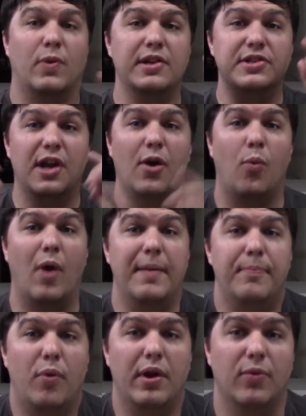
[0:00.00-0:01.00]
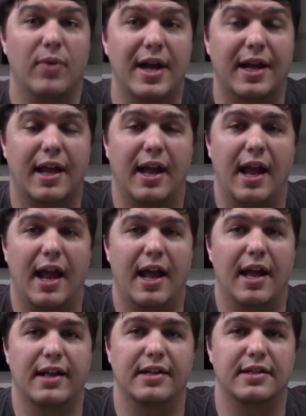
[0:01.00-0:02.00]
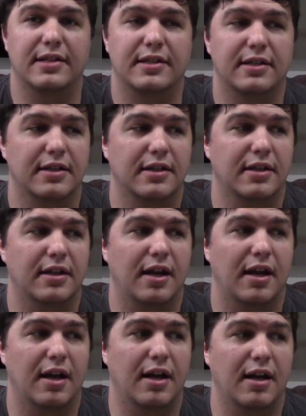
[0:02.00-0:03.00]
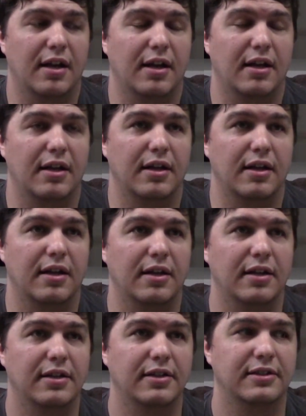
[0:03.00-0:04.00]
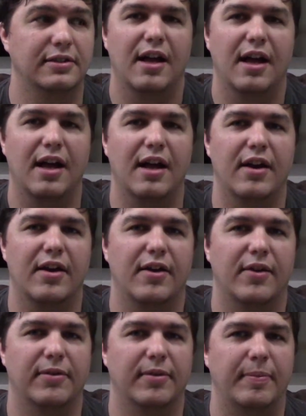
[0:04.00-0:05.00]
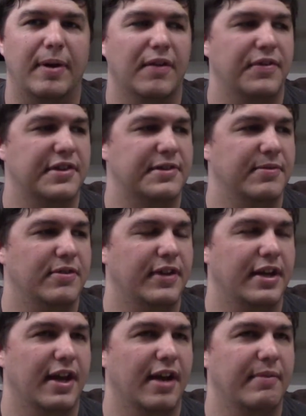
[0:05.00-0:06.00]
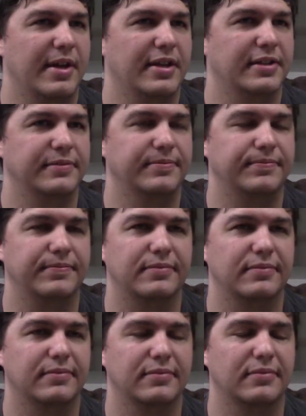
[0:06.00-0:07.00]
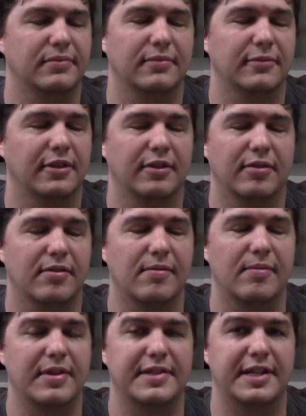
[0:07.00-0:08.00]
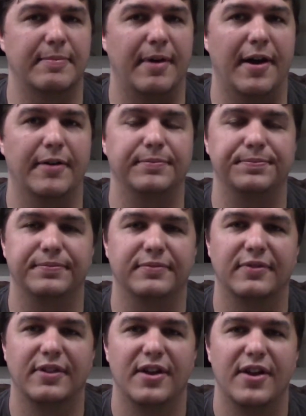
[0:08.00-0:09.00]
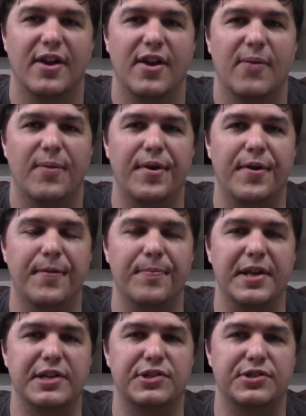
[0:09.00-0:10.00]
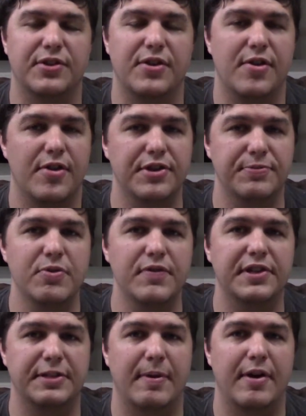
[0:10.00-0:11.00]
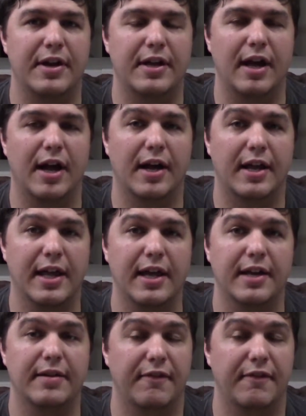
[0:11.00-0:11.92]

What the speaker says: I saw White Boy Rick, and I don't know about this movie. I mean, what's it about? Well, this movie is about a kid, a